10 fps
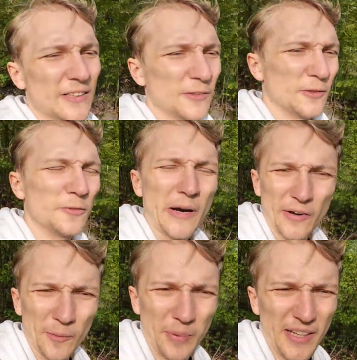who were
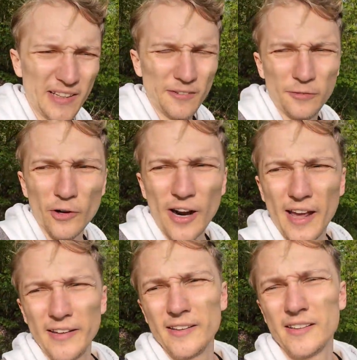completely
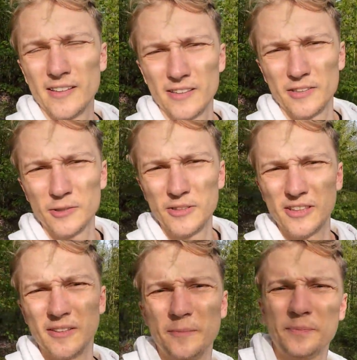foreign to
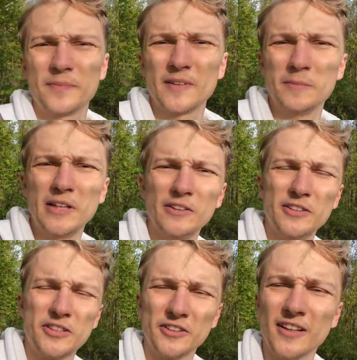the Middle
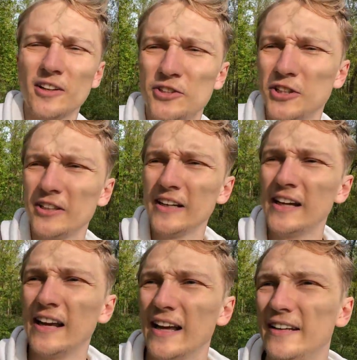Eastern culture,
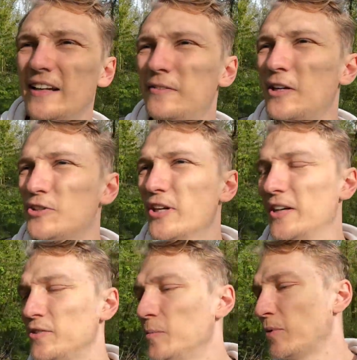and they were
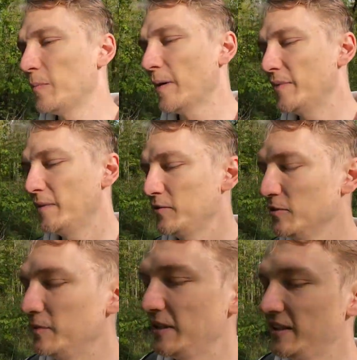trying to prop up them
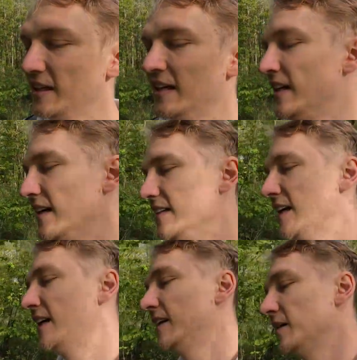to be
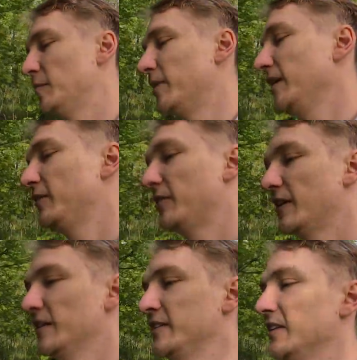their
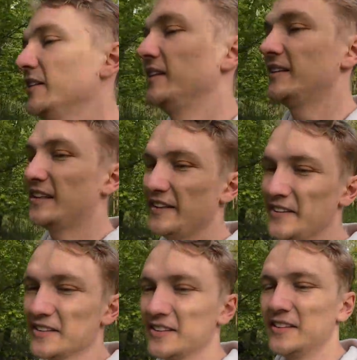preferred
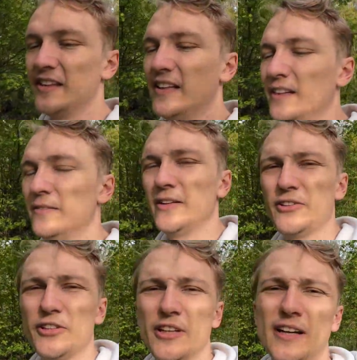dictators,
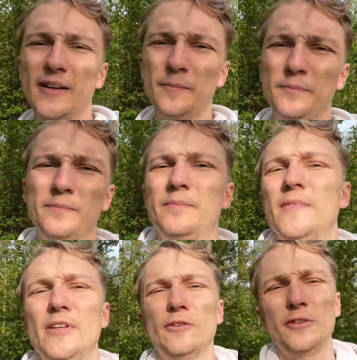which
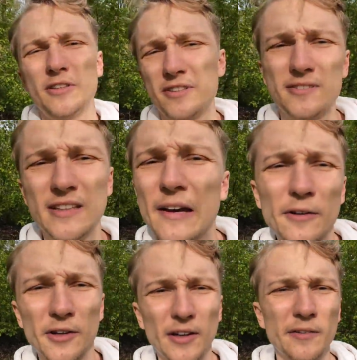this
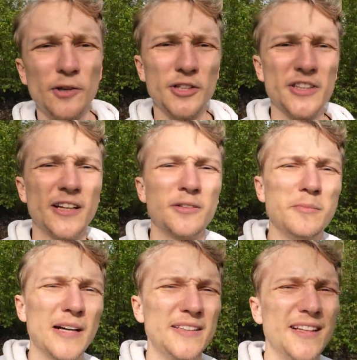never really works out,
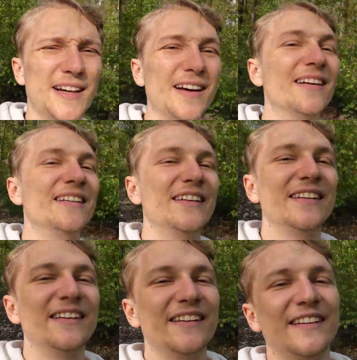but
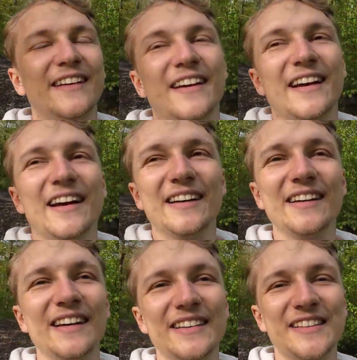I
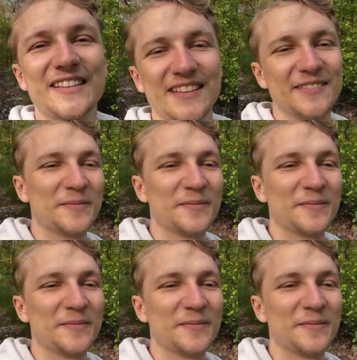guess